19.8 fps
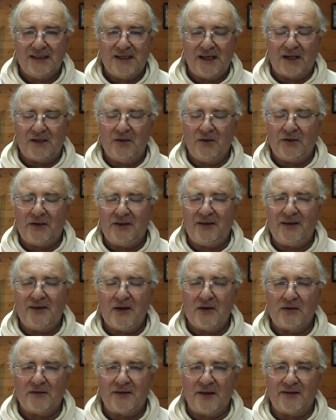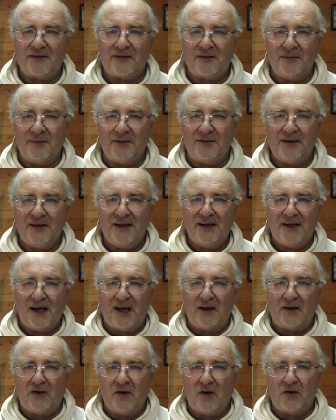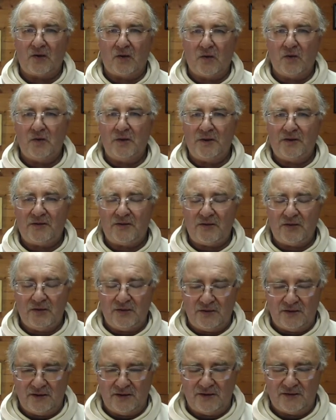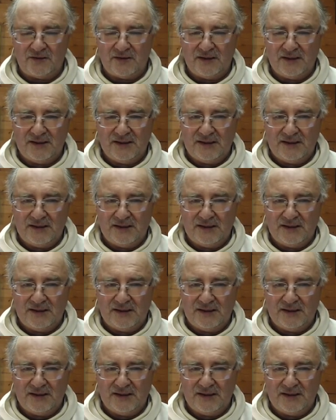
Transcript: And look into the Old Testament, how God always chooses